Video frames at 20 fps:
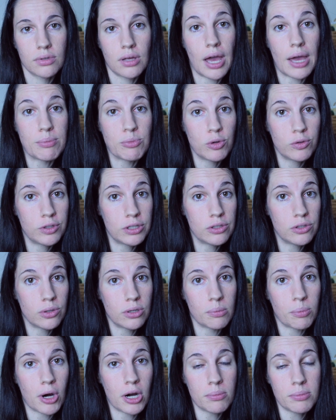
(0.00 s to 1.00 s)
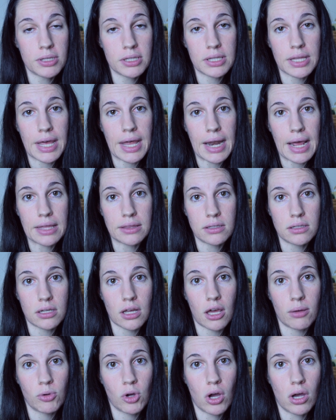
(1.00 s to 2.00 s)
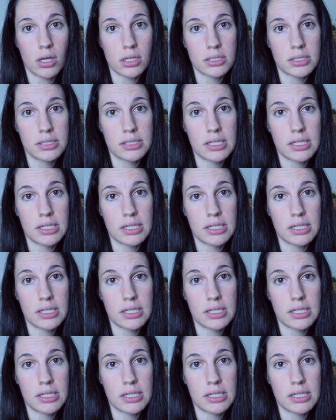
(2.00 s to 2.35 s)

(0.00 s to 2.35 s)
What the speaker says: I moved into an apartment that at the time cost